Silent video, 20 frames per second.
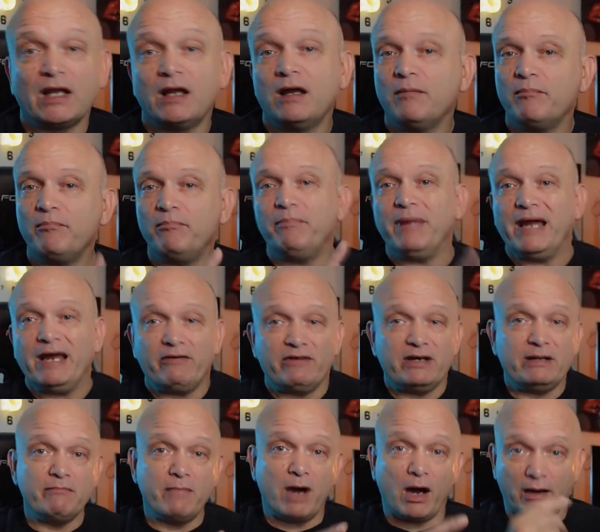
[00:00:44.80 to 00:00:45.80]
Bearing in
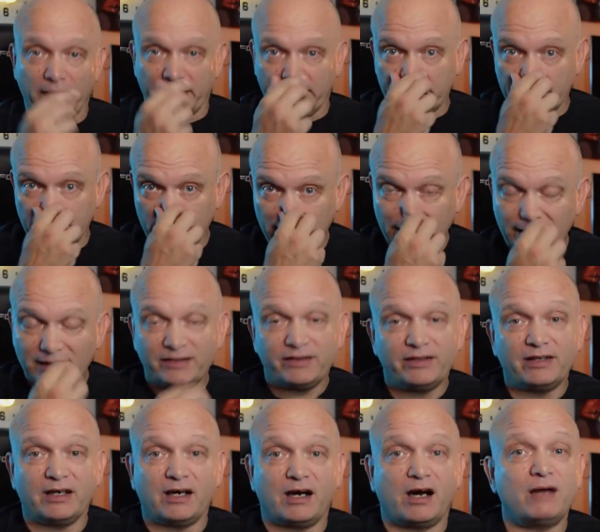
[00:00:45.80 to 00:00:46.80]
mind
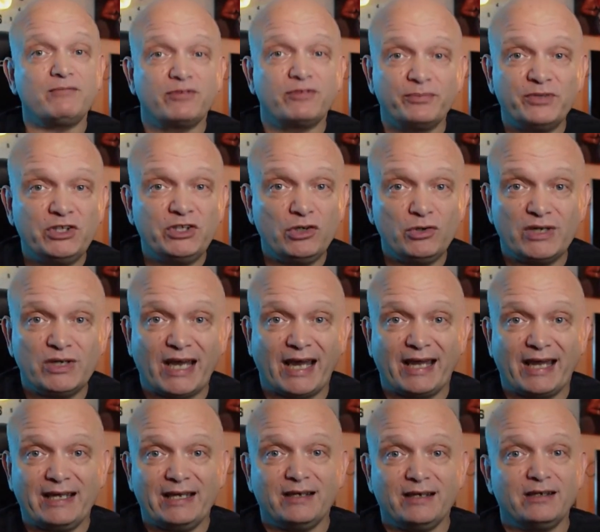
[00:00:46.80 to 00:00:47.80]
that I'm from the
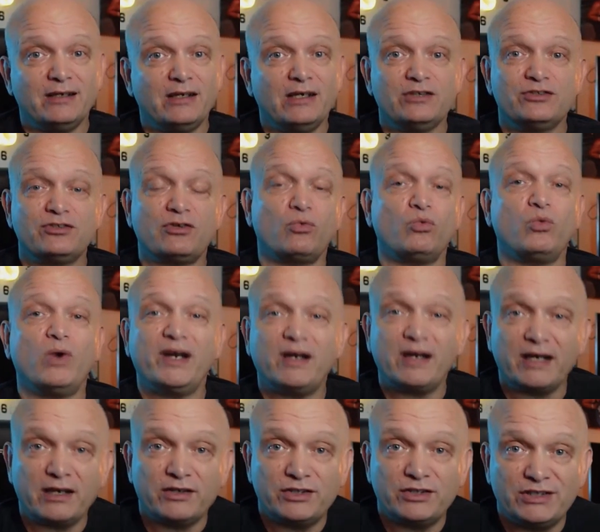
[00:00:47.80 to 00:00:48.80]
UK, so when I
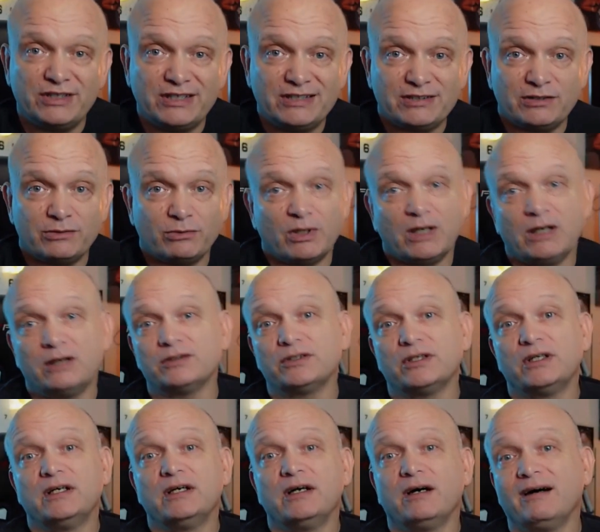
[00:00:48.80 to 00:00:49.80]
go to Disney World,
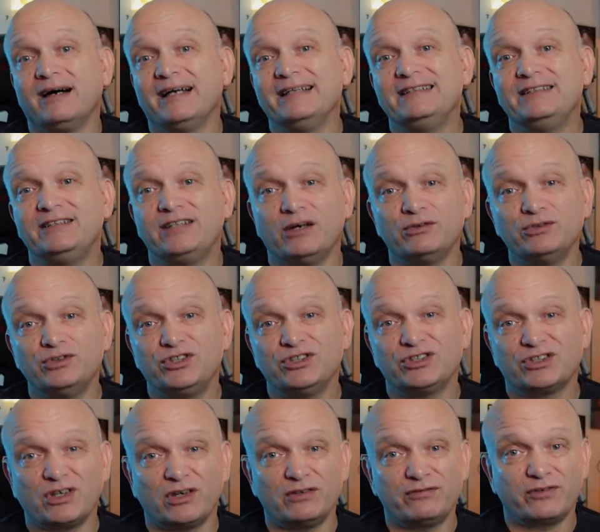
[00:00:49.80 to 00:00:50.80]
I don't just
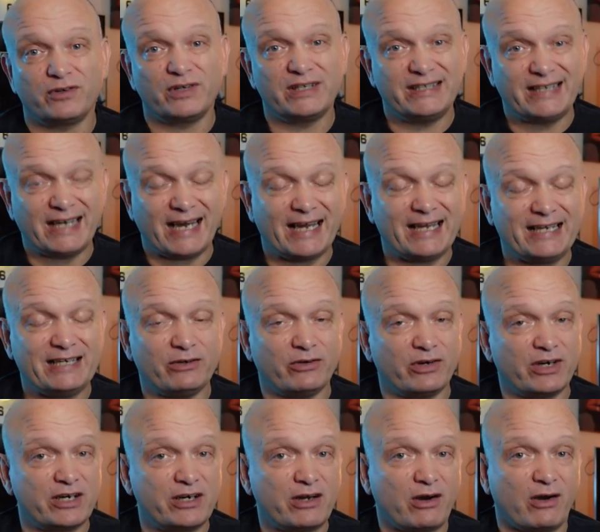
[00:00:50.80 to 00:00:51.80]
go for a day or a
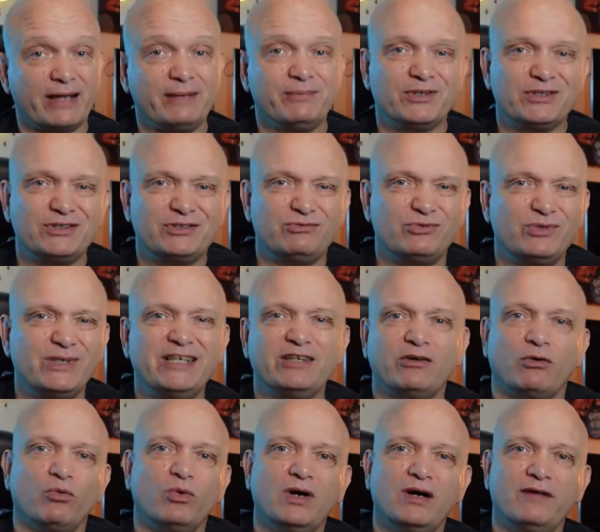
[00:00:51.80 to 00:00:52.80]
night because it's really not
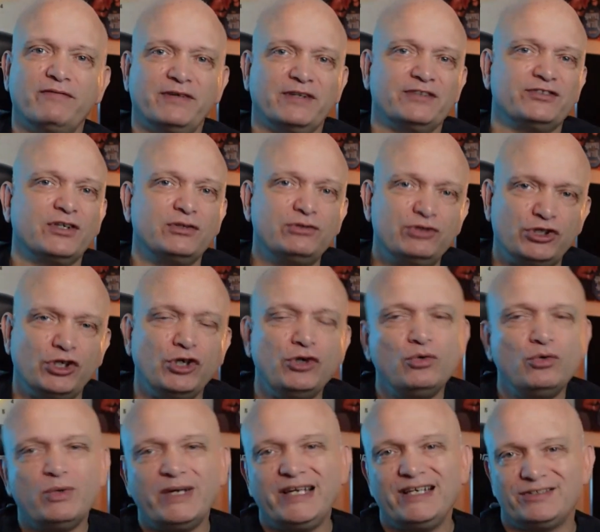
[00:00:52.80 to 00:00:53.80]
worth it. So 2
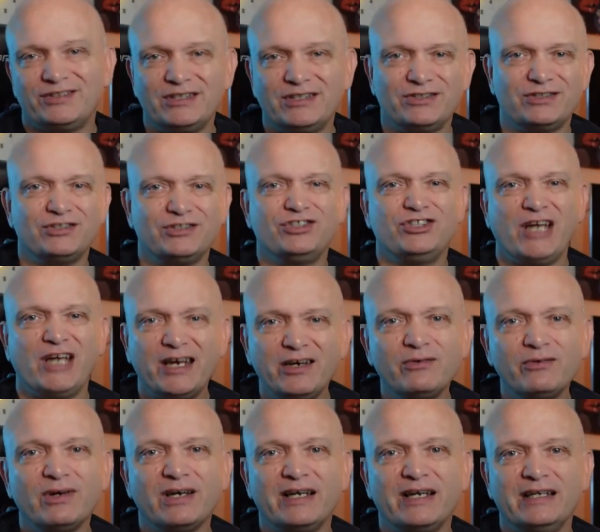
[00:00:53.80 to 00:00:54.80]
weeks is
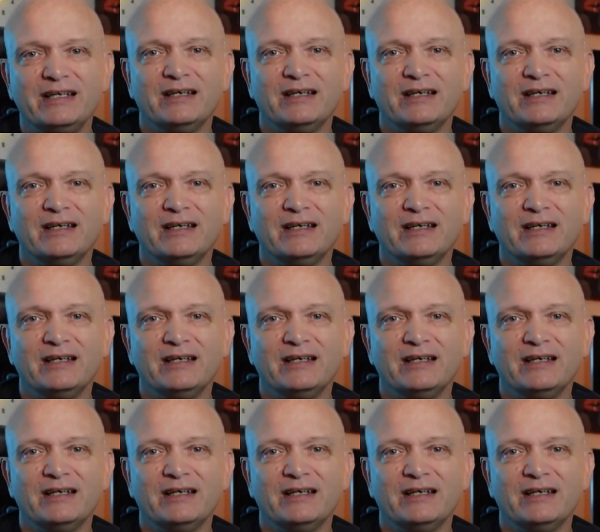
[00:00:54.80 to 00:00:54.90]
generally